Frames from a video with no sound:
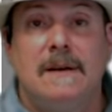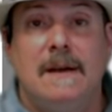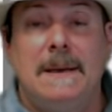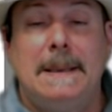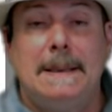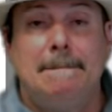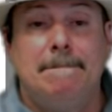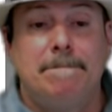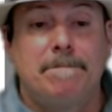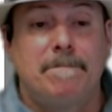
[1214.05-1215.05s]

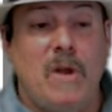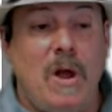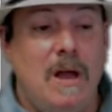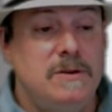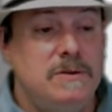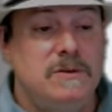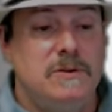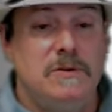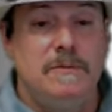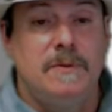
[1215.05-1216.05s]
um, on
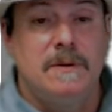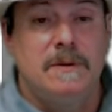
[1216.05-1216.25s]
YouTube